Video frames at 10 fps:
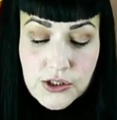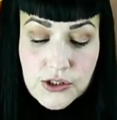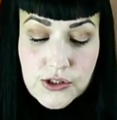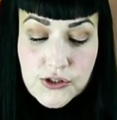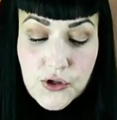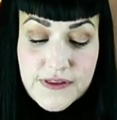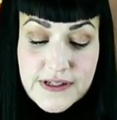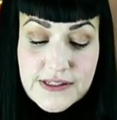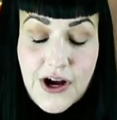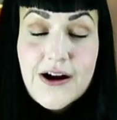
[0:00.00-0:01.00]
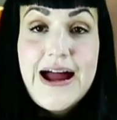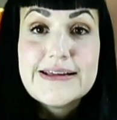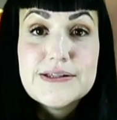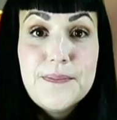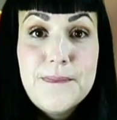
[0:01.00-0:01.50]
So this card has
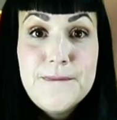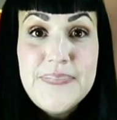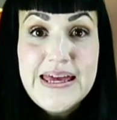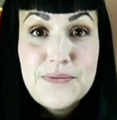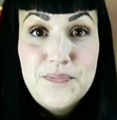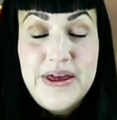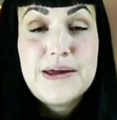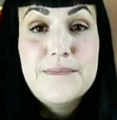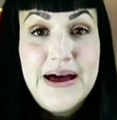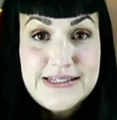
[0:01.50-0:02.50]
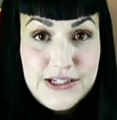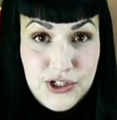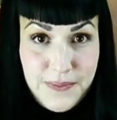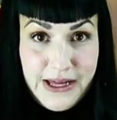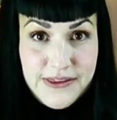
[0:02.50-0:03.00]
a big, big message
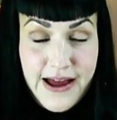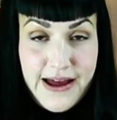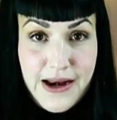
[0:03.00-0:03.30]
about that,